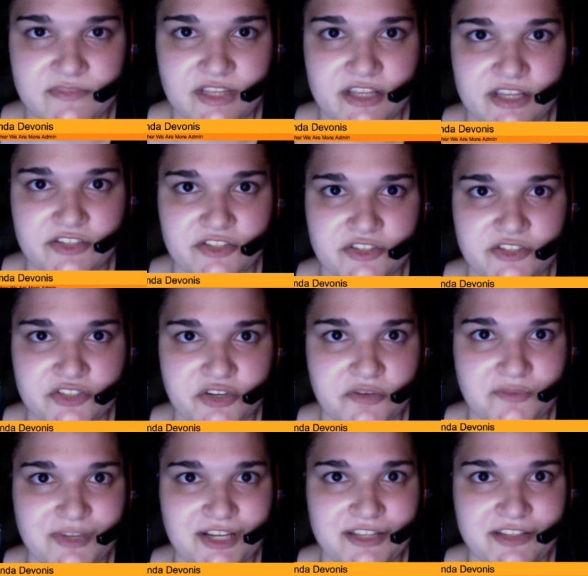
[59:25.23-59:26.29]
So
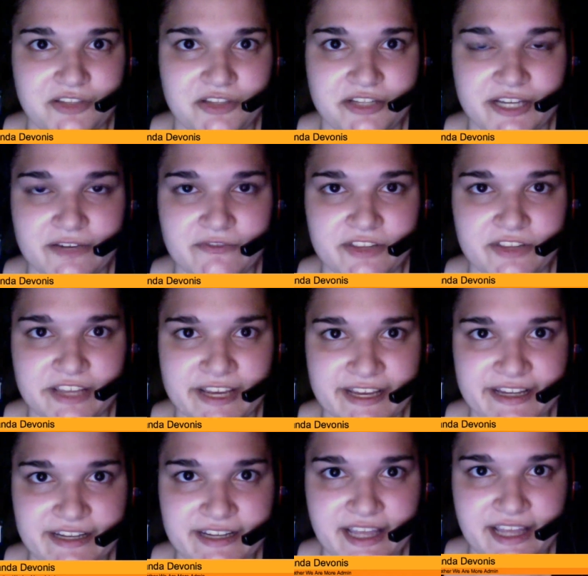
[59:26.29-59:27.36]
be on the lookout for
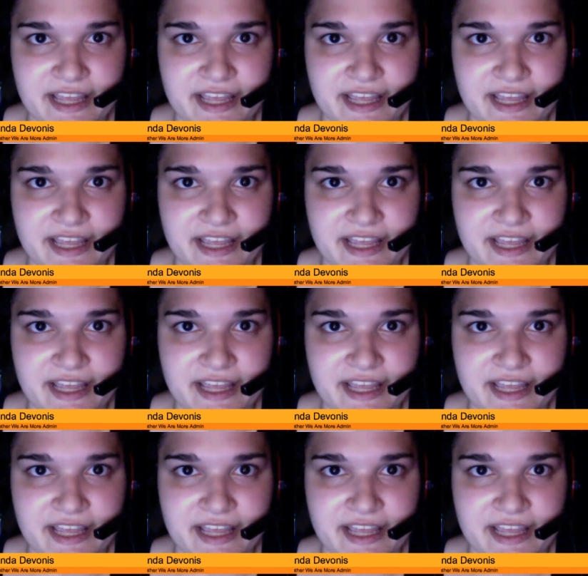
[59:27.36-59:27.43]
that.